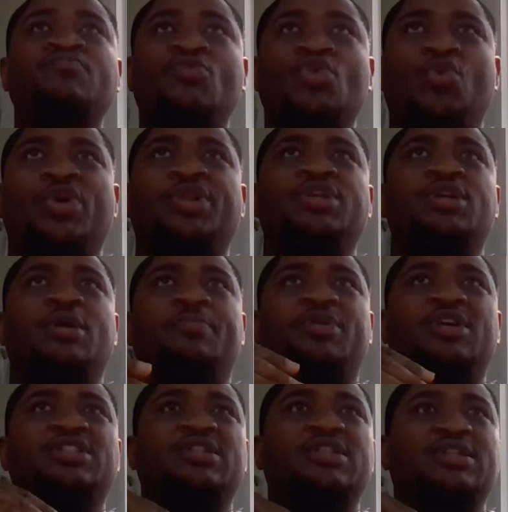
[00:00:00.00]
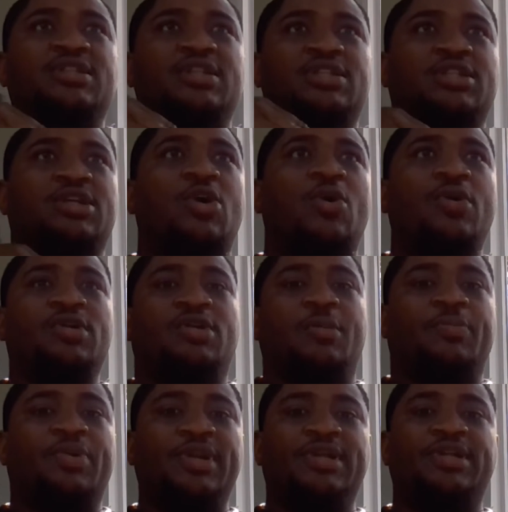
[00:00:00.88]
whether your business is going
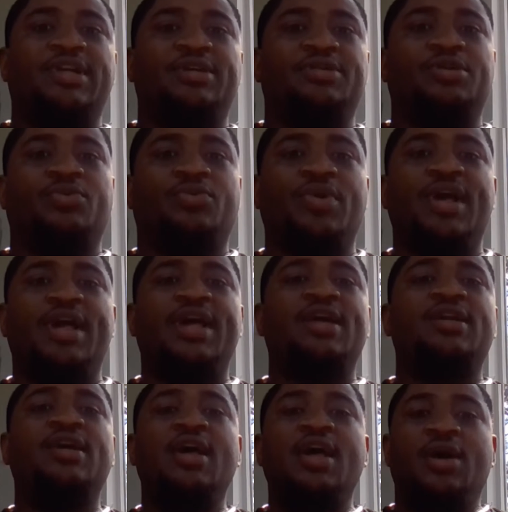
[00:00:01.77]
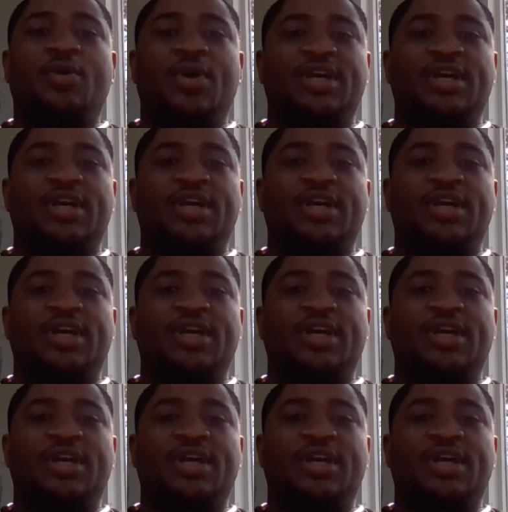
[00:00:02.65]
completely in the red.